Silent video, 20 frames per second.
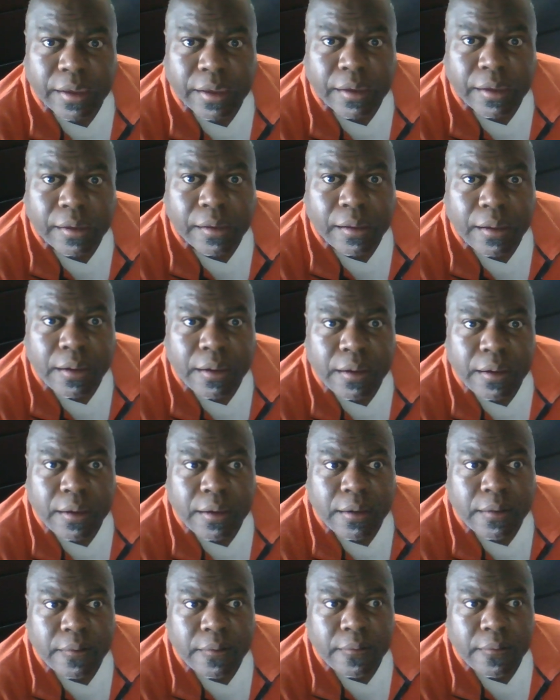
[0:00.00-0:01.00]

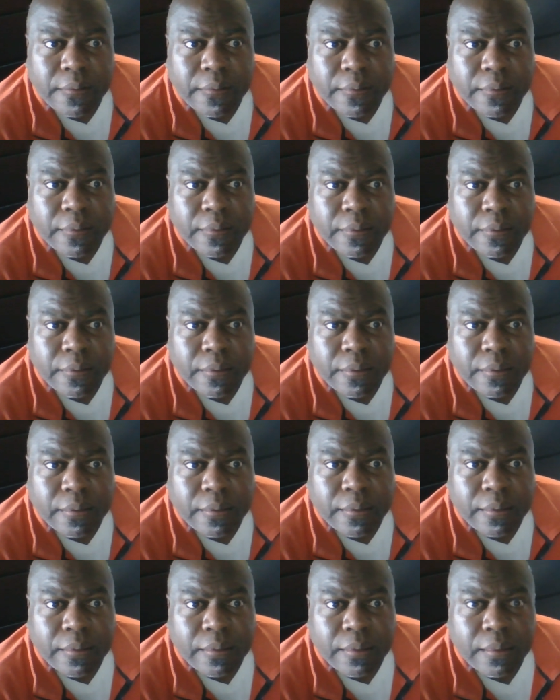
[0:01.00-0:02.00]

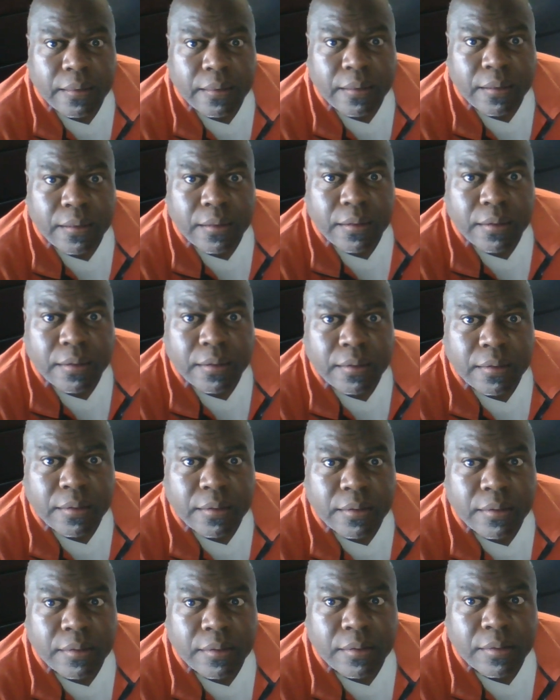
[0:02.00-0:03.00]

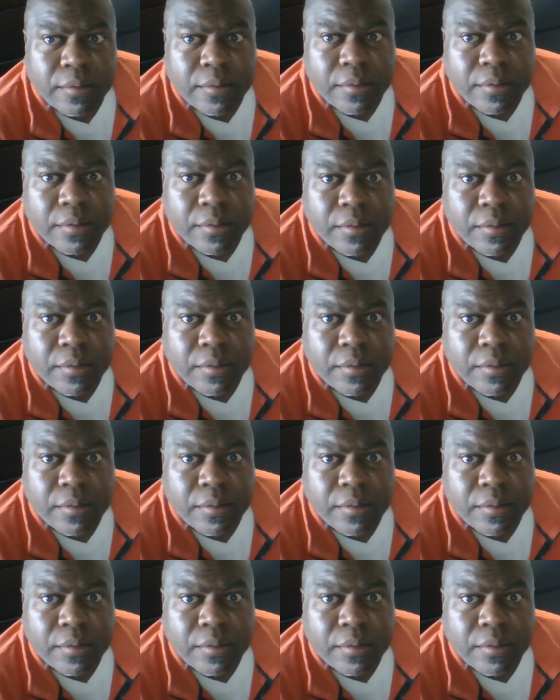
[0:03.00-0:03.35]
(no one is talking)